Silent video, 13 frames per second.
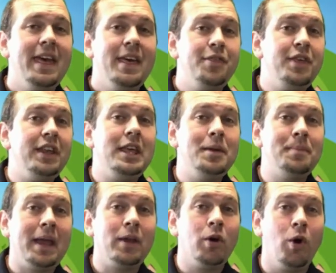Then he
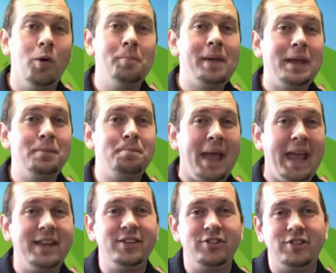made homemade
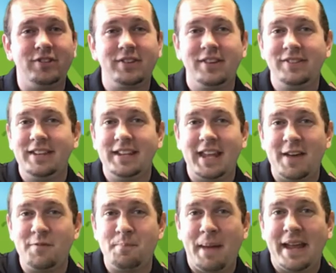bandages because he didn't
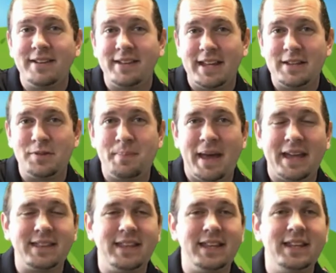have Band-Aids
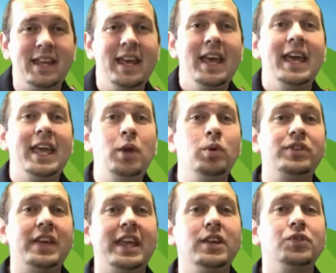back then. He would
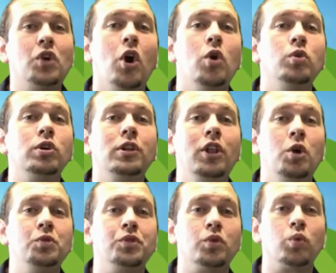take his own
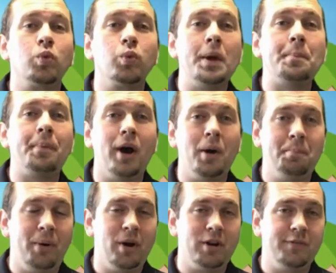clothes and rip up
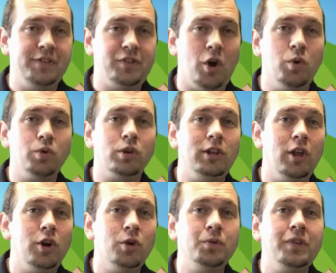part of his own
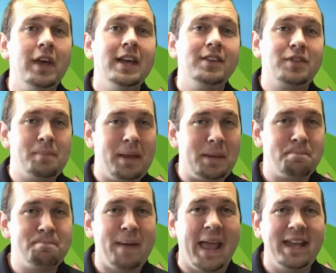clothes to
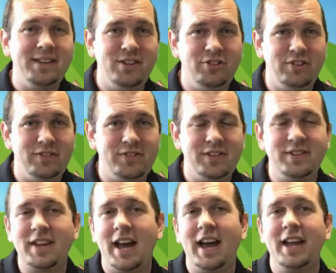make bandages to
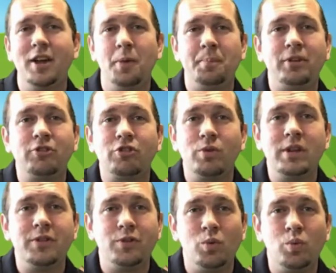tie up and
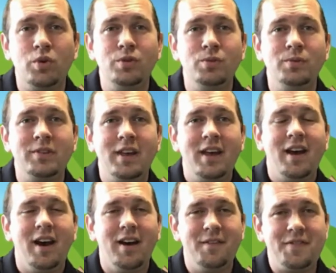treat the wounds
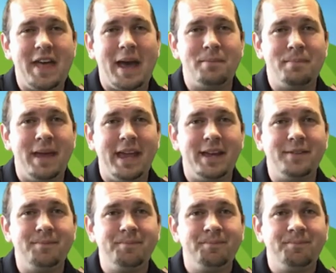of that man.